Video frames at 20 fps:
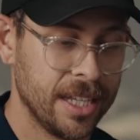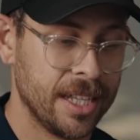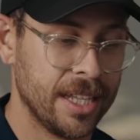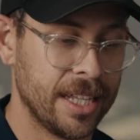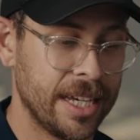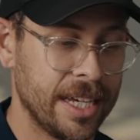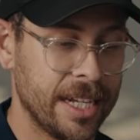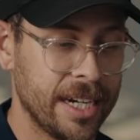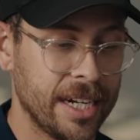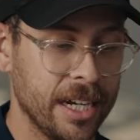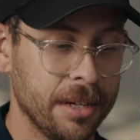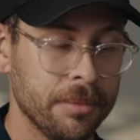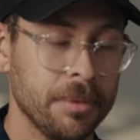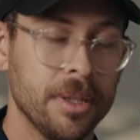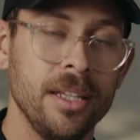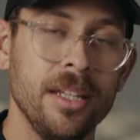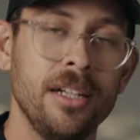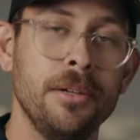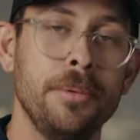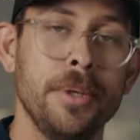that I'm
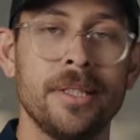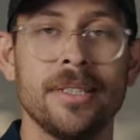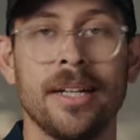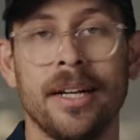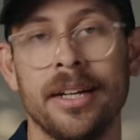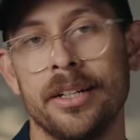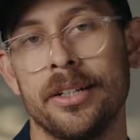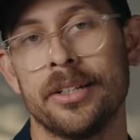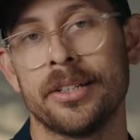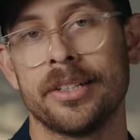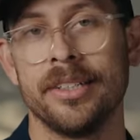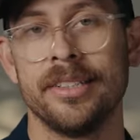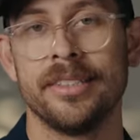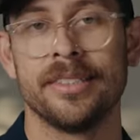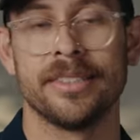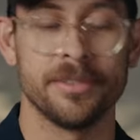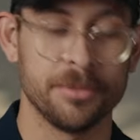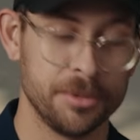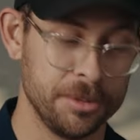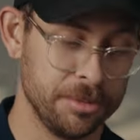a little bit tired
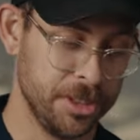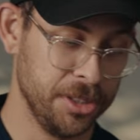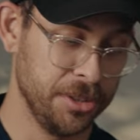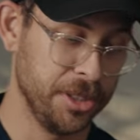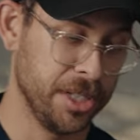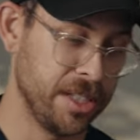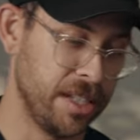because we've been doing